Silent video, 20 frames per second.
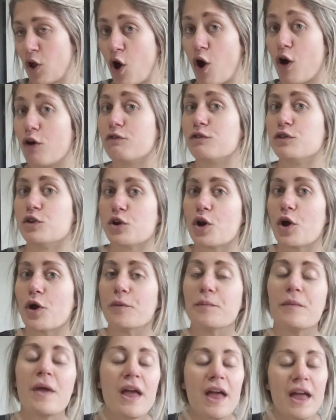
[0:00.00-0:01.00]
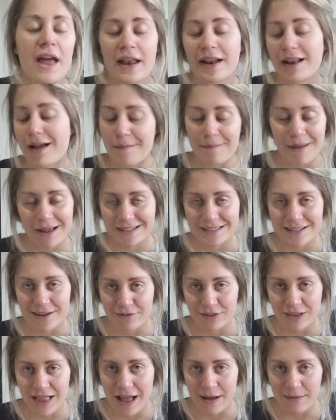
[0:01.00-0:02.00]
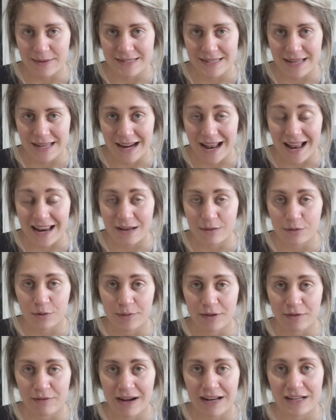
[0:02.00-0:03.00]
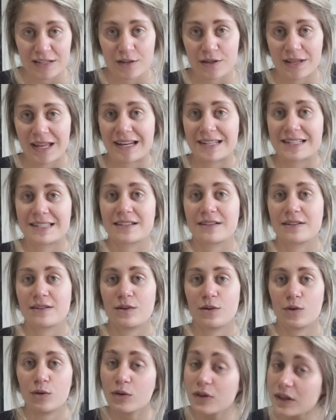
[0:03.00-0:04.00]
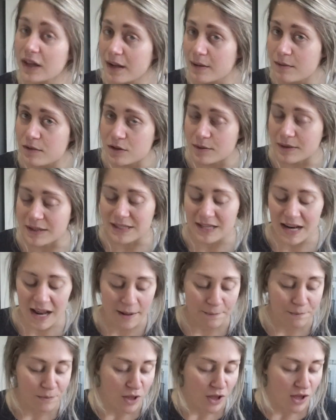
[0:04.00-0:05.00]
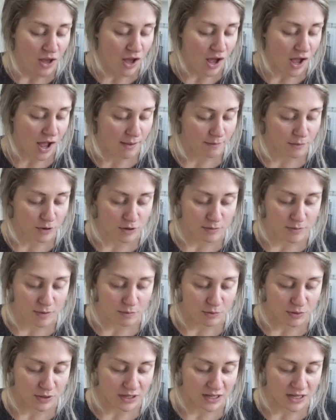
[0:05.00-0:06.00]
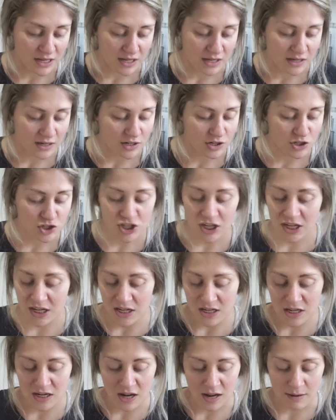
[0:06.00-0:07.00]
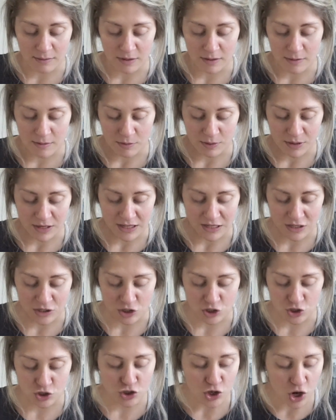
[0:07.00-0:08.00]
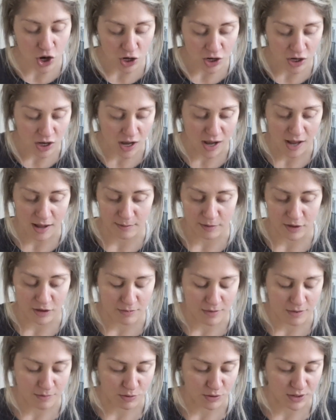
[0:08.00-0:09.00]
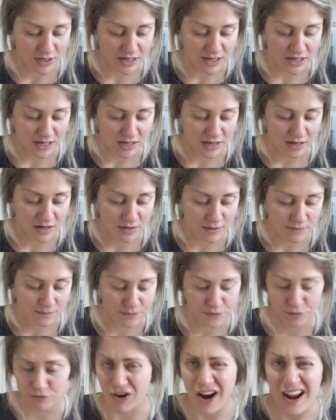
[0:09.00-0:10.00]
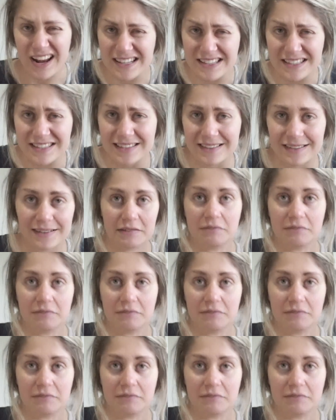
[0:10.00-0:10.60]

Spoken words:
off you go. And come back several hours later and it will be ready. So that is all I'm doing today. I'm going to be putting in chicken, I'm going to be putting in stock, I'm going to be putting in rice